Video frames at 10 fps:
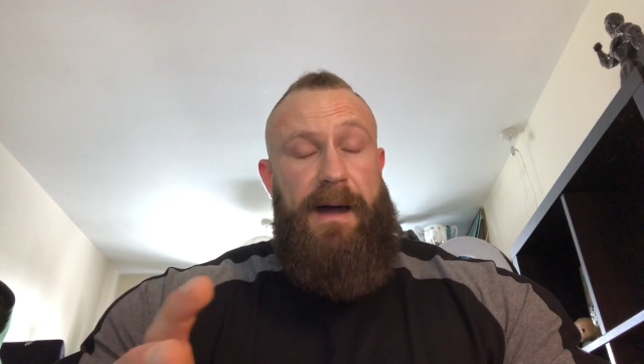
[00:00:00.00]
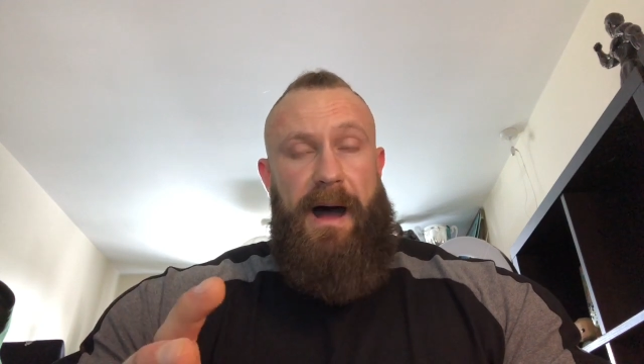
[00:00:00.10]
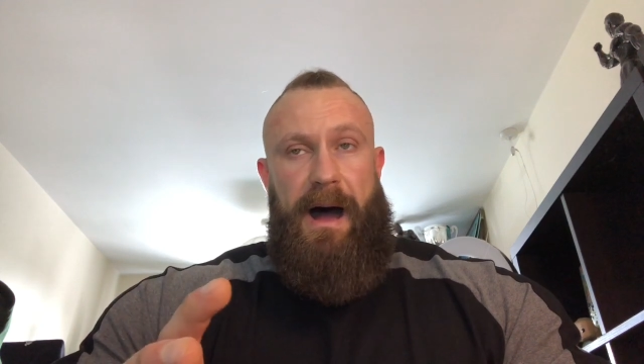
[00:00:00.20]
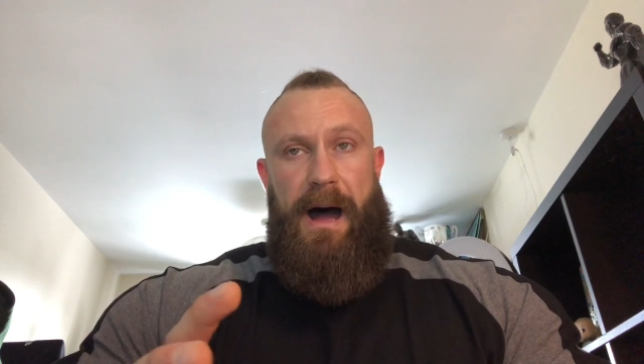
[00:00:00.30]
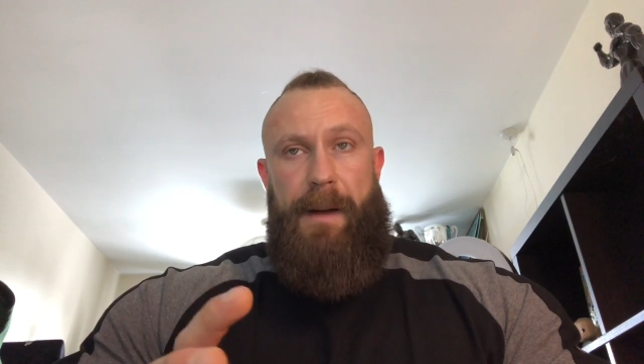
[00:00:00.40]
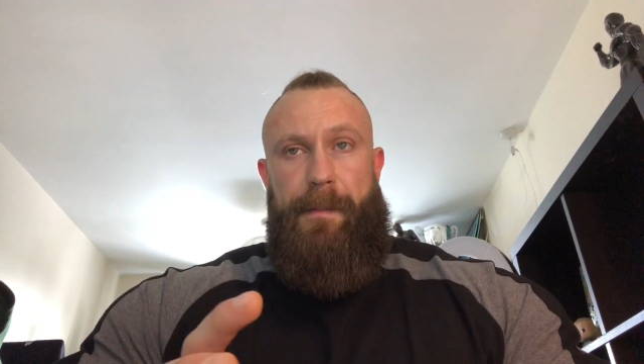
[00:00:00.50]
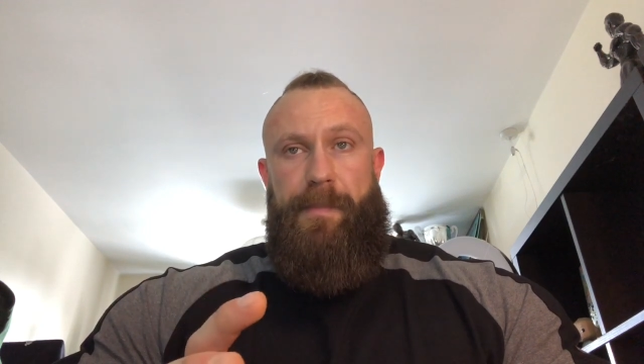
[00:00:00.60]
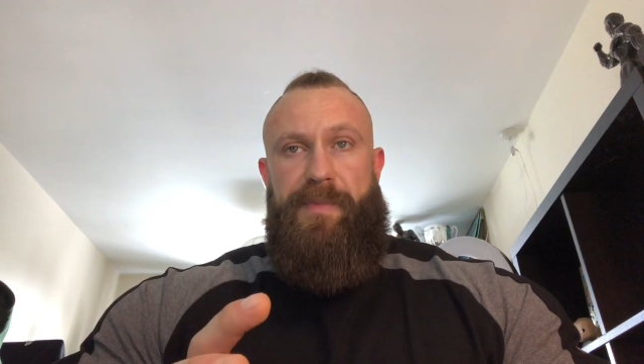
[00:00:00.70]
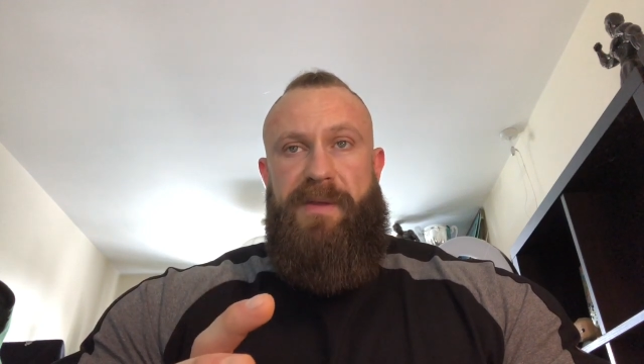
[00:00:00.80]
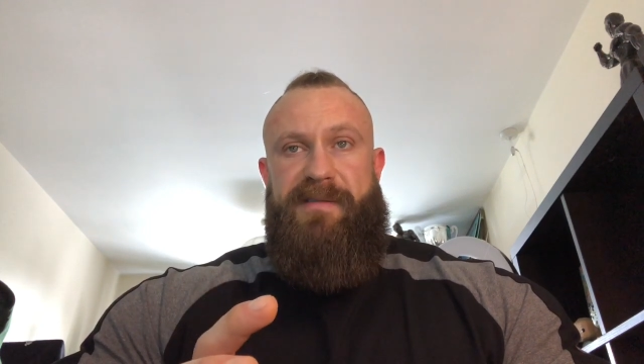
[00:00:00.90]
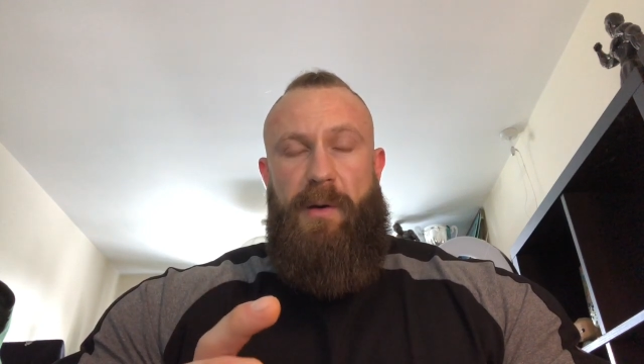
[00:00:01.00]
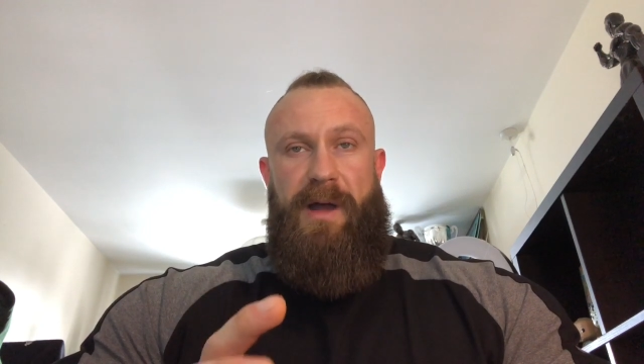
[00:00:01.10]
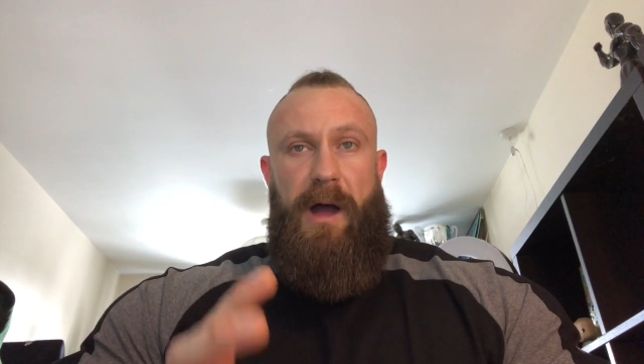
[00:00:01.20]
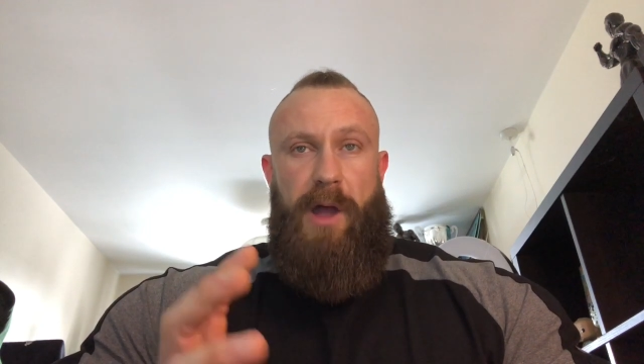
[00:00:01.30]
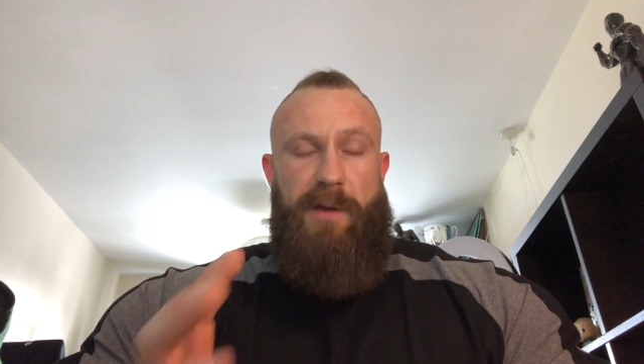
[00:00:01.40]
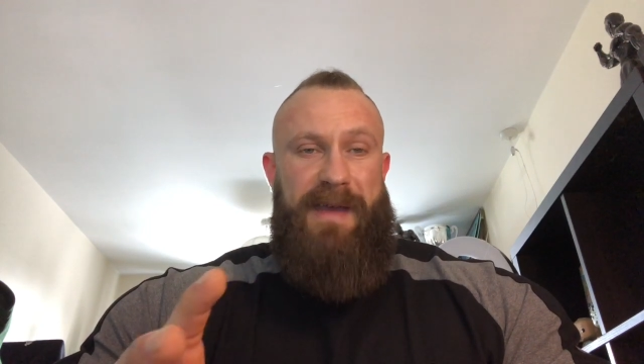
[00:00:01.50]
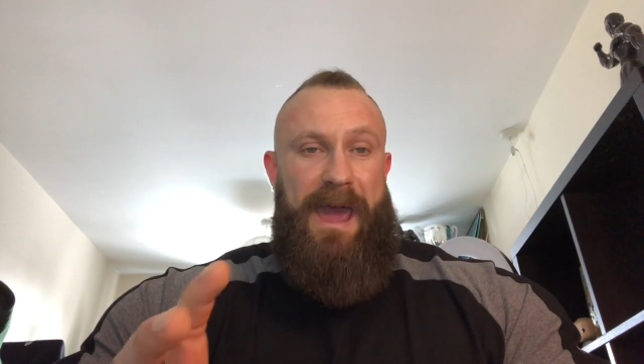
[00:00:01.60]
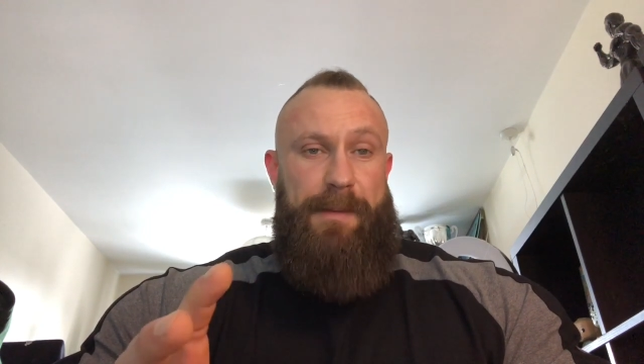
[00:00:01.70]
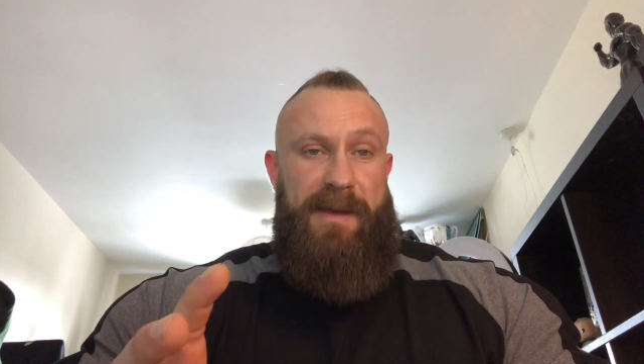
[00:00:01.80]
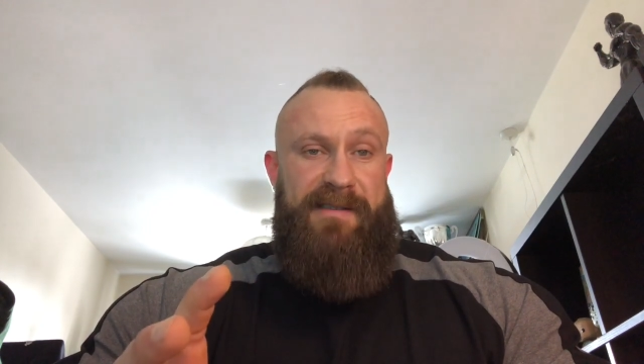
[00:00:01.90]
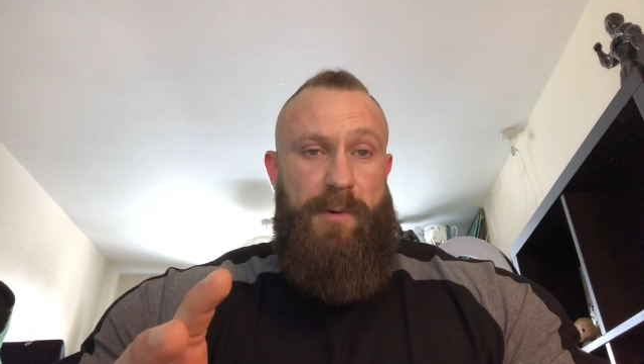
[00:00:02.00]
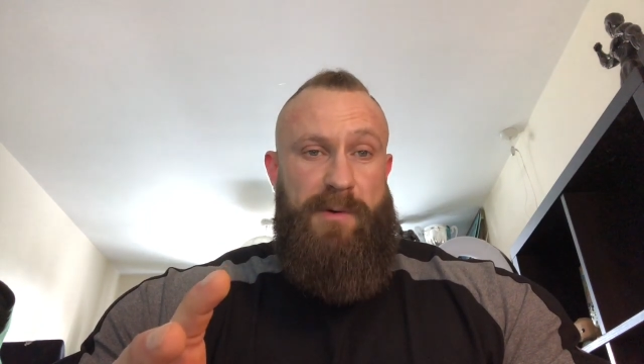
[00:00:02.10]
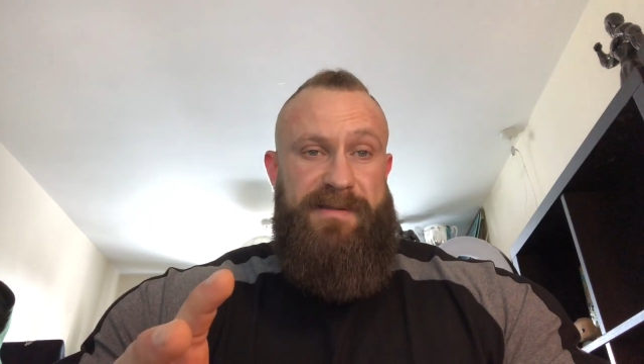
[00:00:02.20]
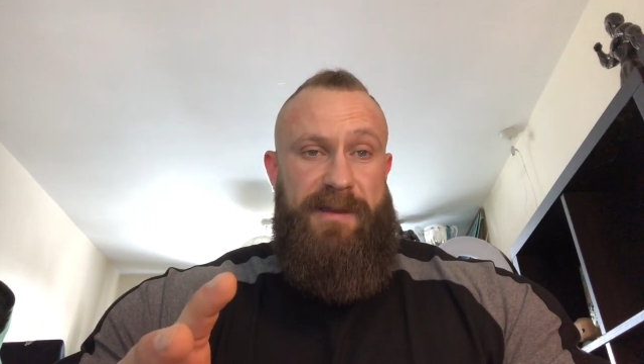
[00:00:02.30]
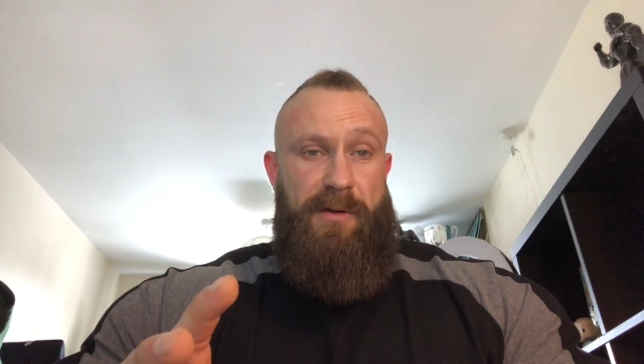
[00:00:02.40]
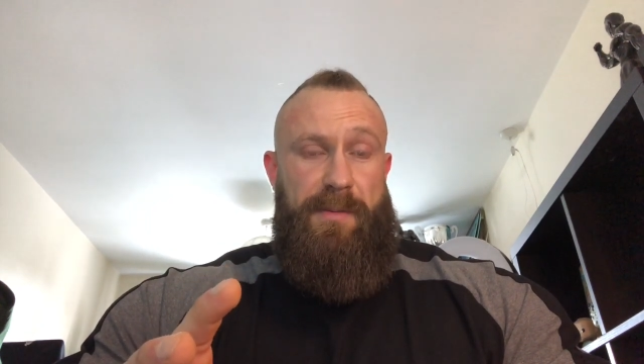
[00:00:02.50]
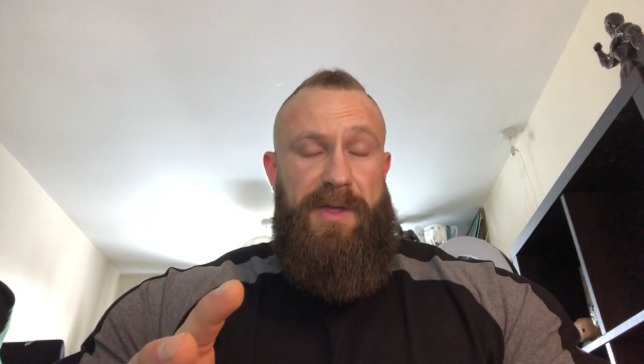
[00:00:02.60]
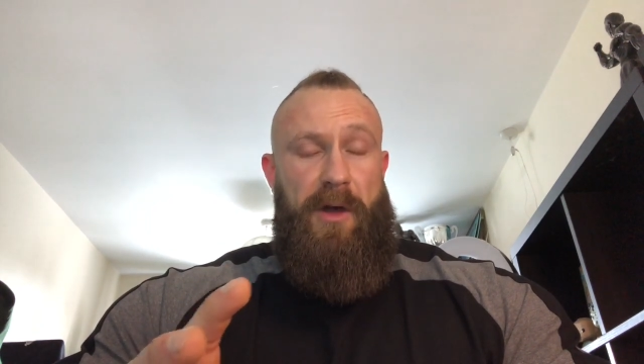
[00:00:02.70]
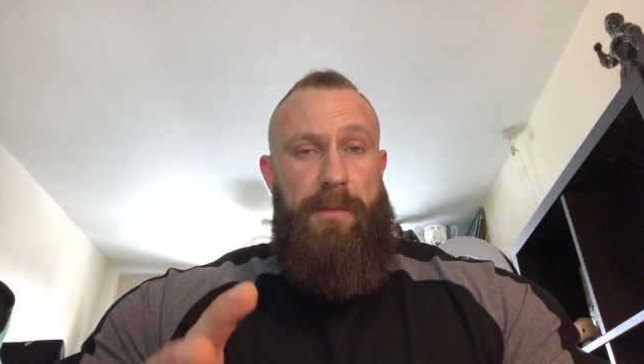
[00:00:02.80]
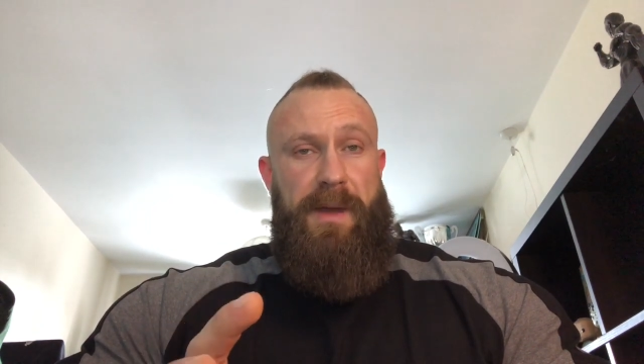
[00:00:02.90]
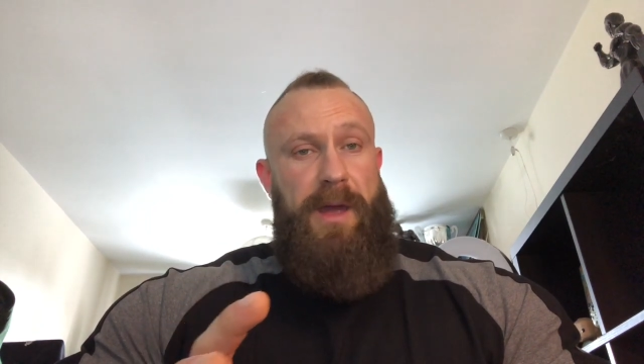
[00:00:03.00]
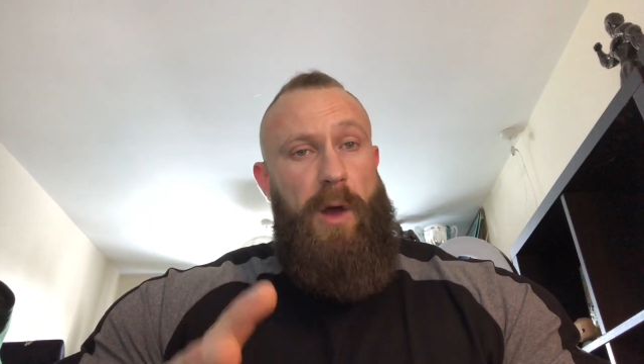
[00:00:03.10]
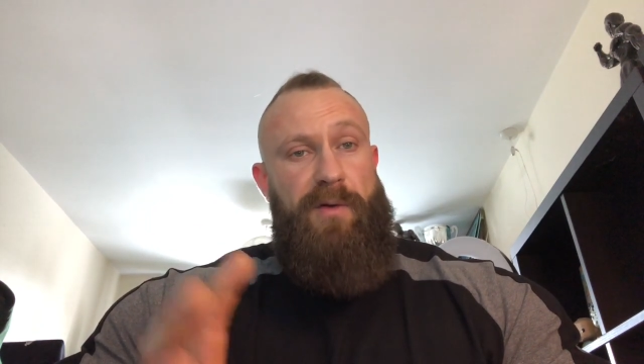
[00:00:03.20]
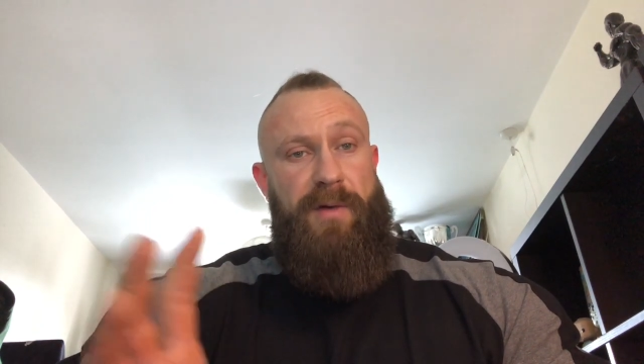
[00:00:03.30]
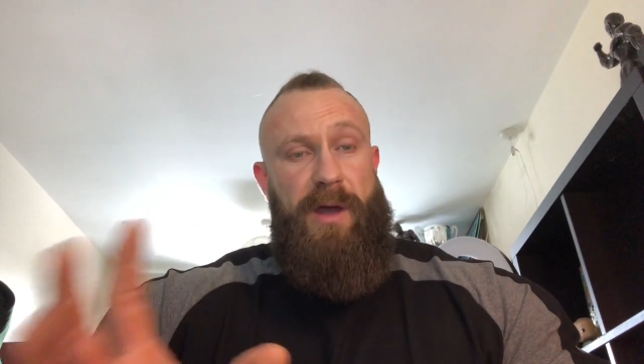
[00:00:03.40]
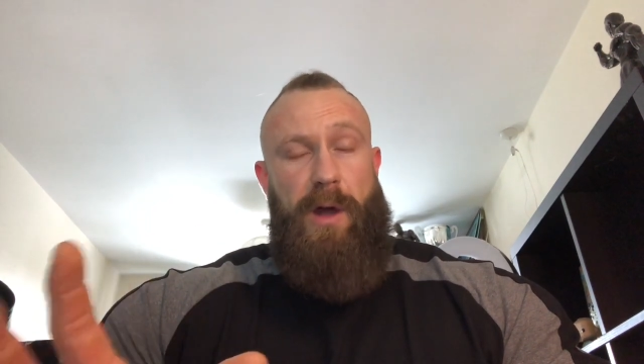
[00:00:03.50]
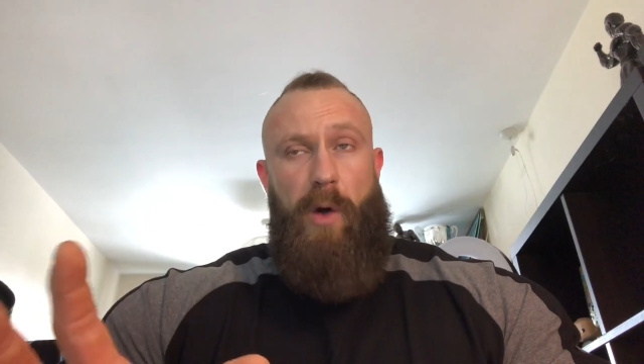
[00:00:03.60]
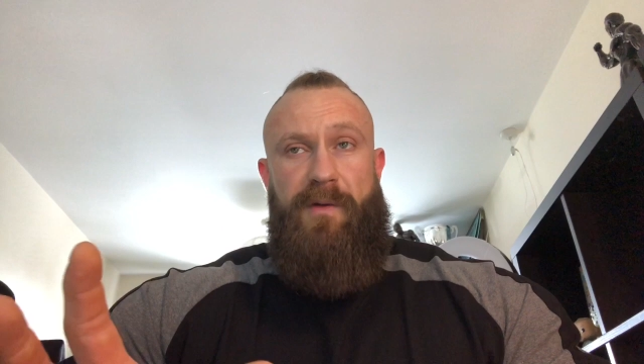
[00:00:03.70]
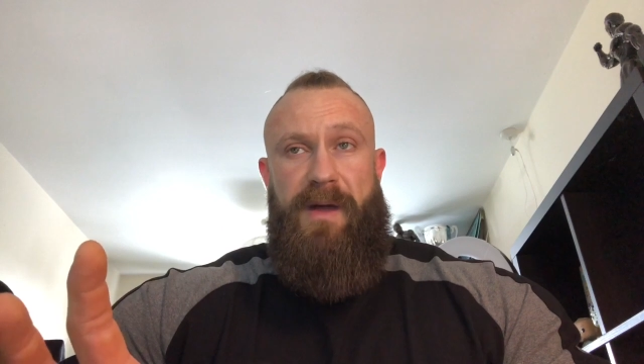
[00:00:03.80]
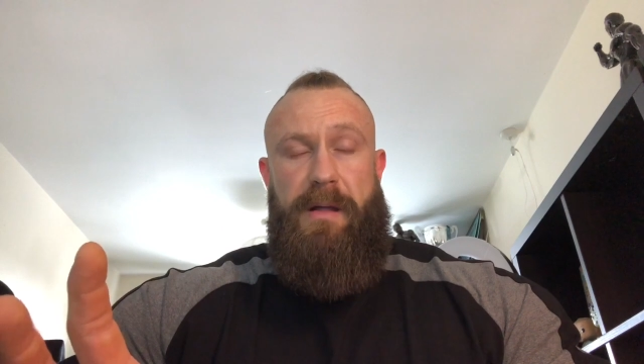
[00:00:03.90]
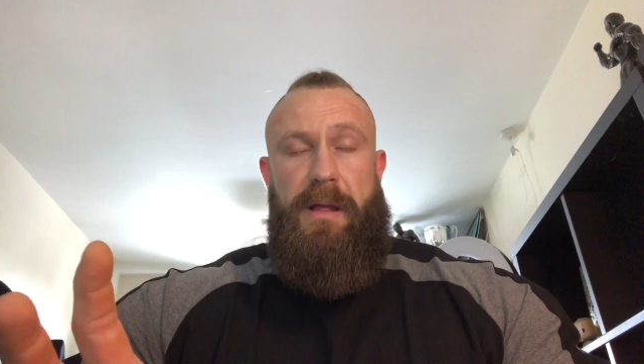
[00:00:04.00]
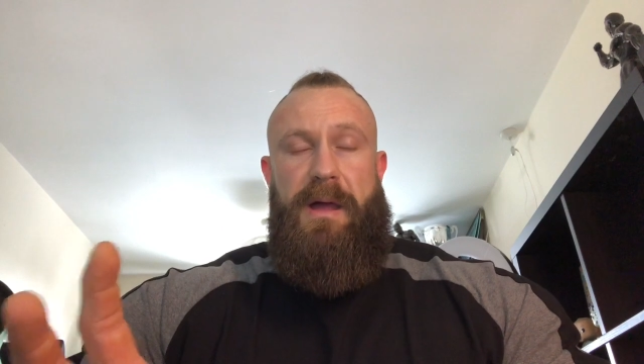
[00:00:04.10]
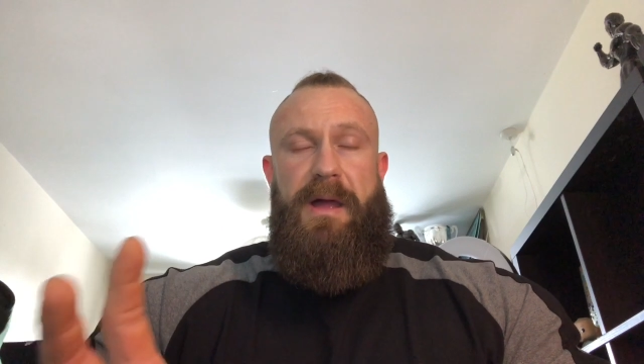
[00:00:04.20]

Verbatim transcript: Um, so I, I, go to AB Sports Therapy over in Coalville